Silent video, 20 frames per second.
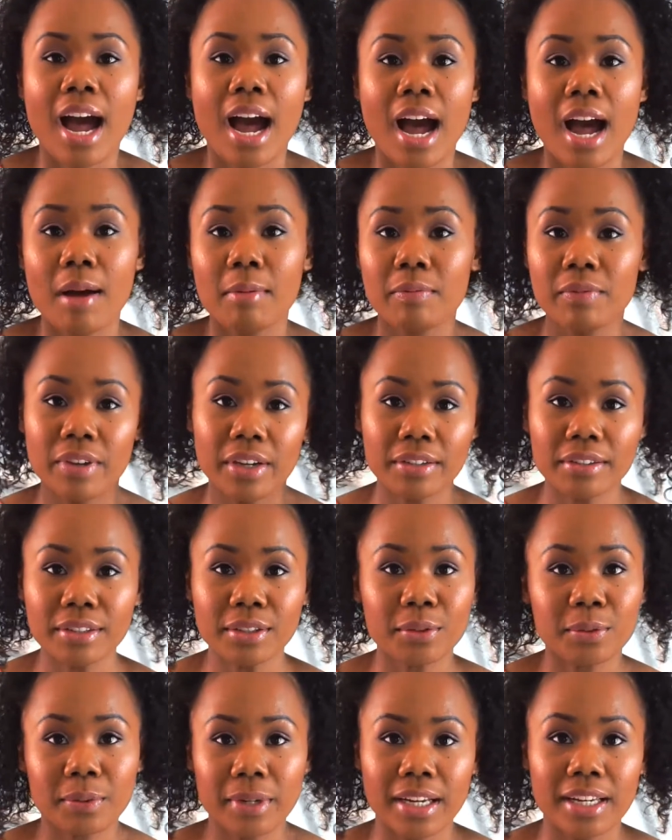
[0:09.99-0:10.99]
I'm
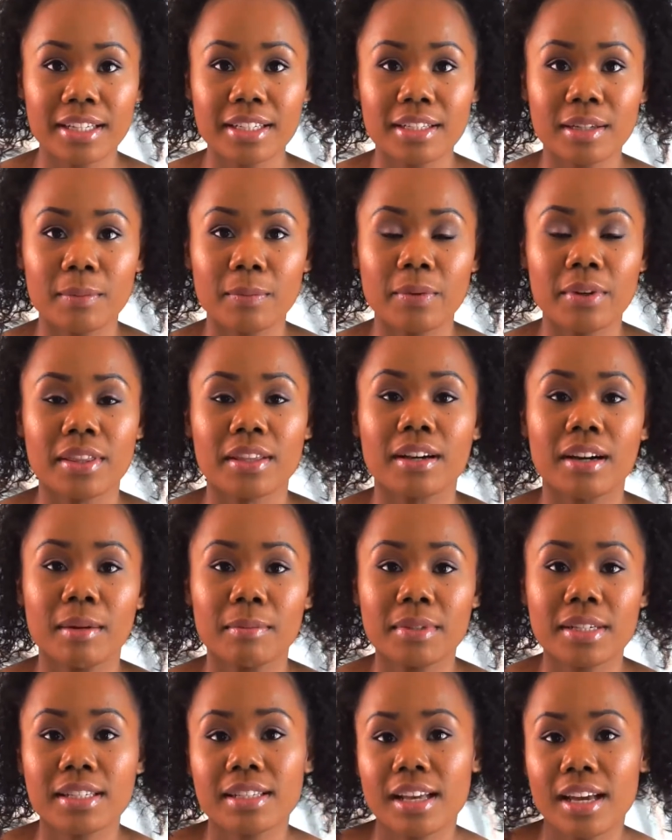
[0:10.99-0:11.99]
very random with
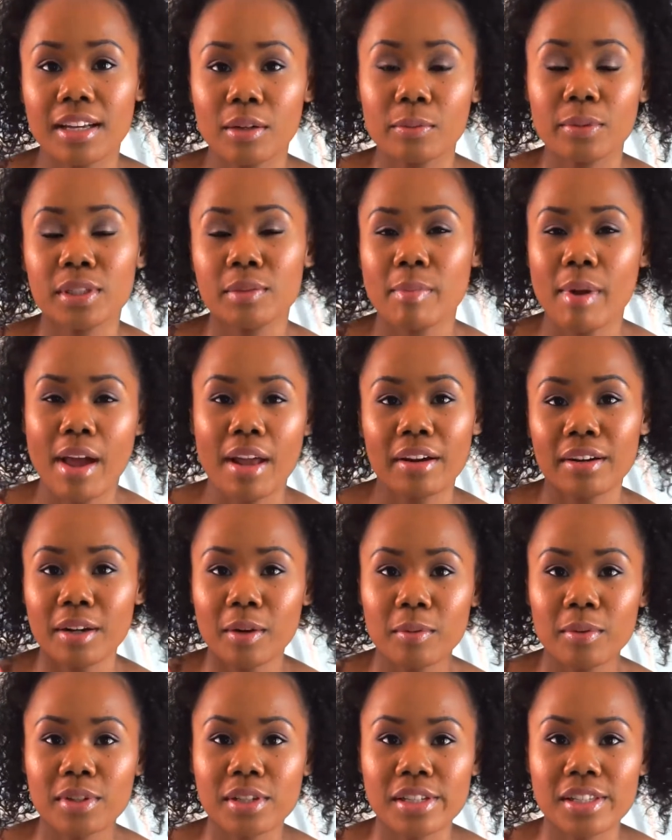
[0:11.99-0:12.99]
deciding which pattern I
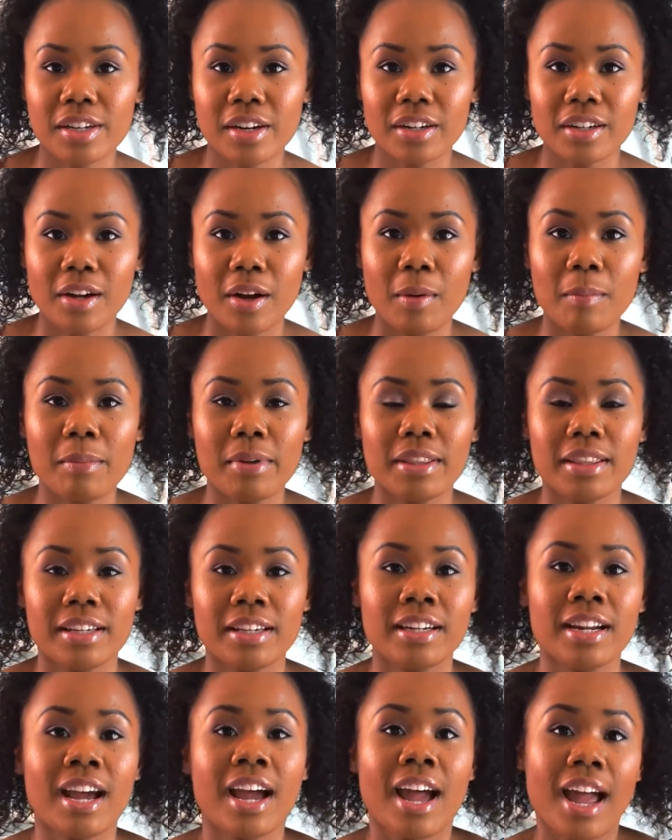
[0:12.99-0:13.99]
want to start on, but
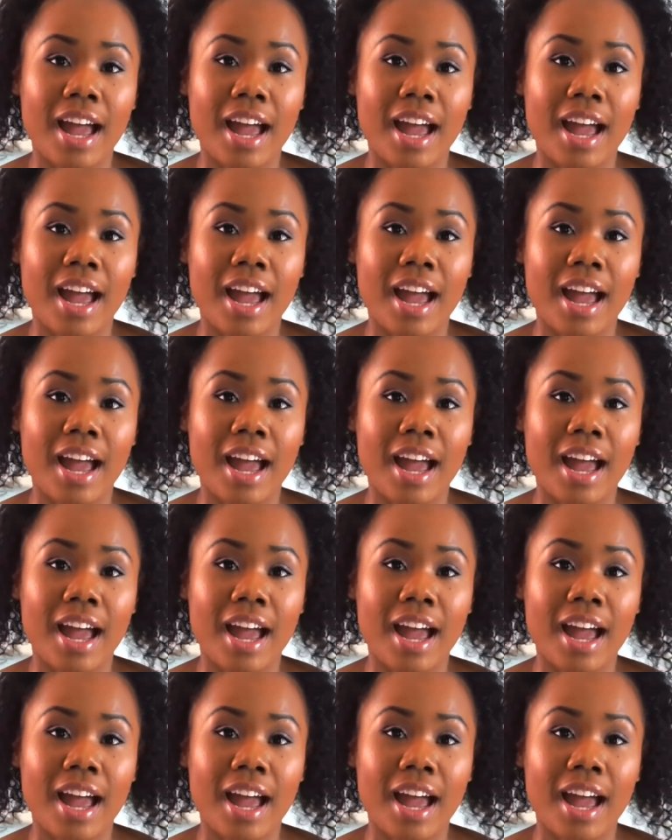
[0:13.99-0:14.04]
then